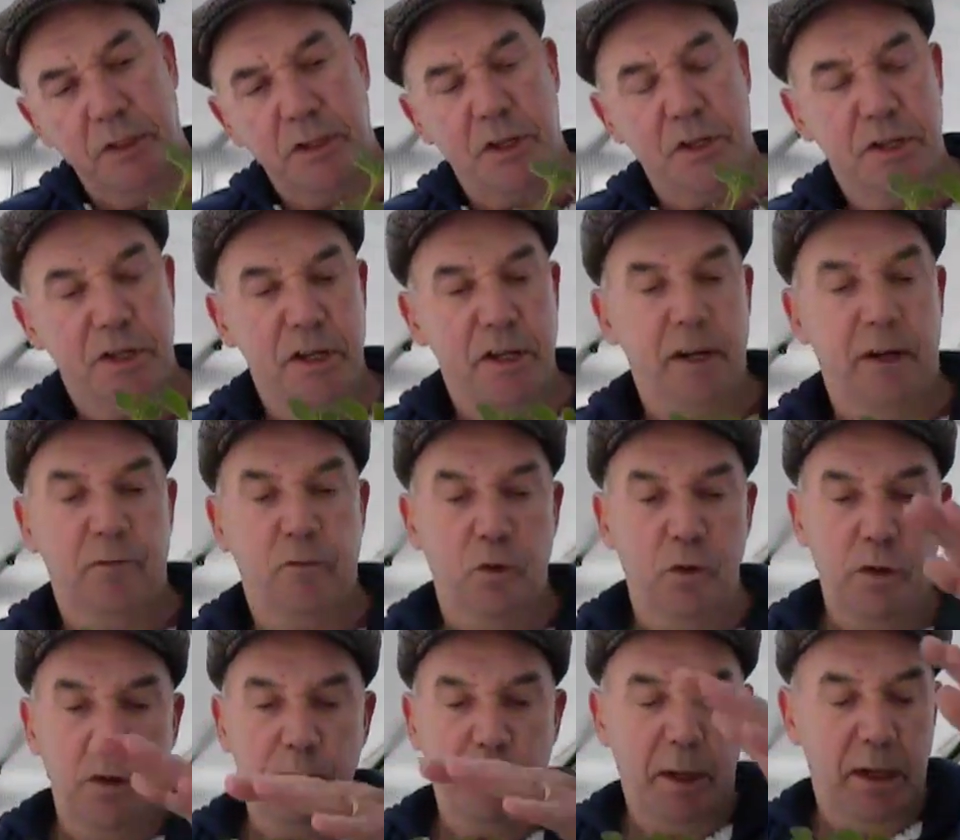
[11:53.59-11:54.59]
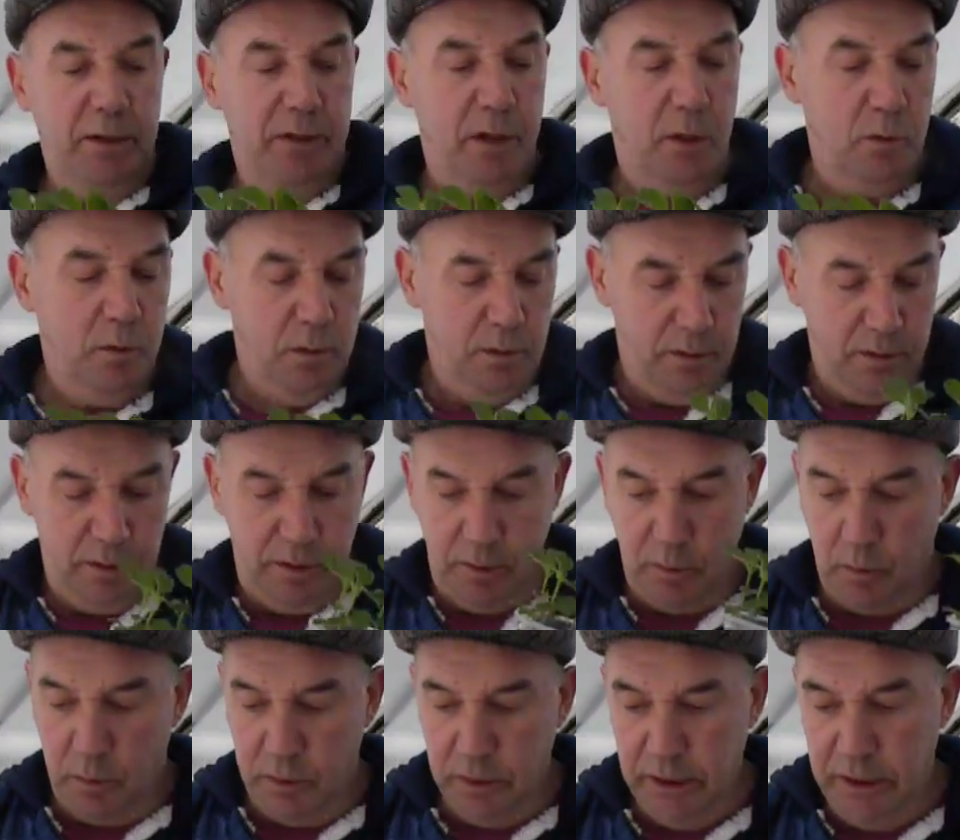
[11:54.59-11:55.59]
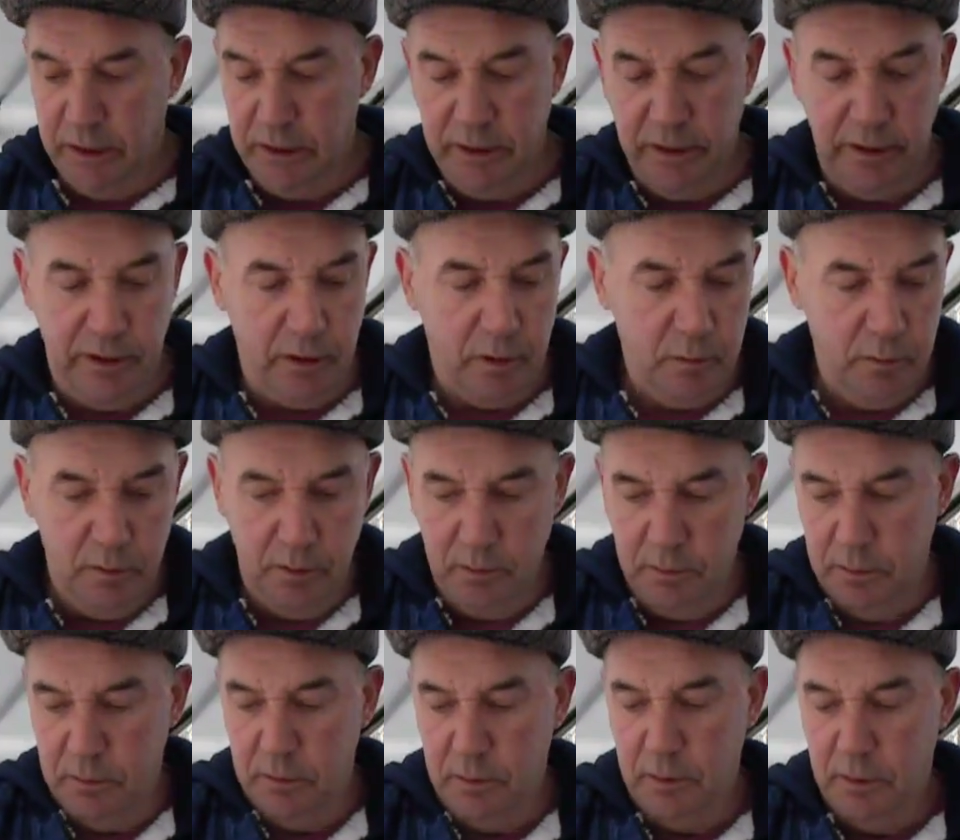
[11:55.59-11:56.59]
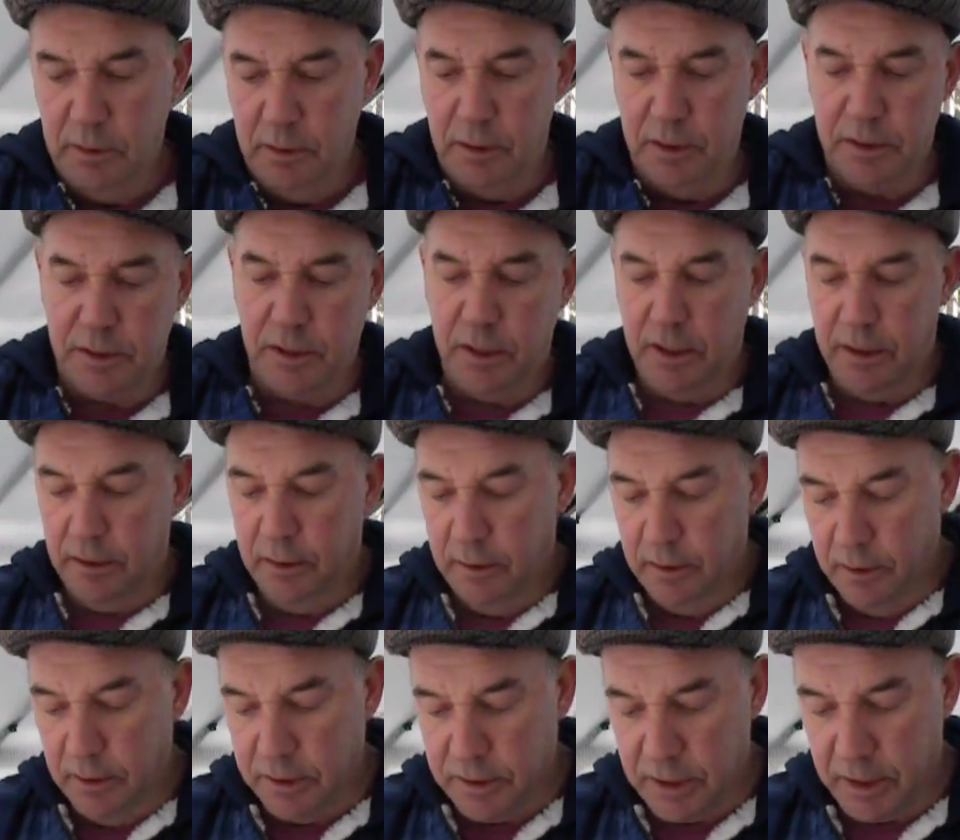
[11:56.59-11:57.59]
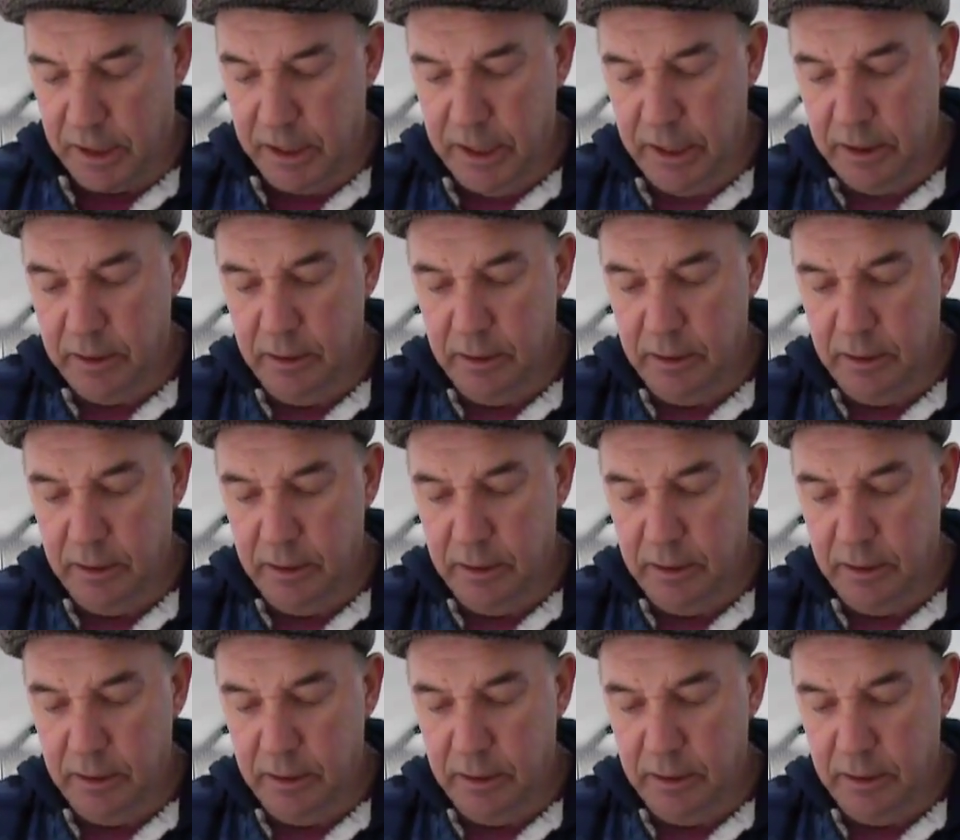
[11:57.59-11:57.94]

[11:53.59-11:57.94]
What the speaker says: As I say, I've cut them back now, and all they'll need now is a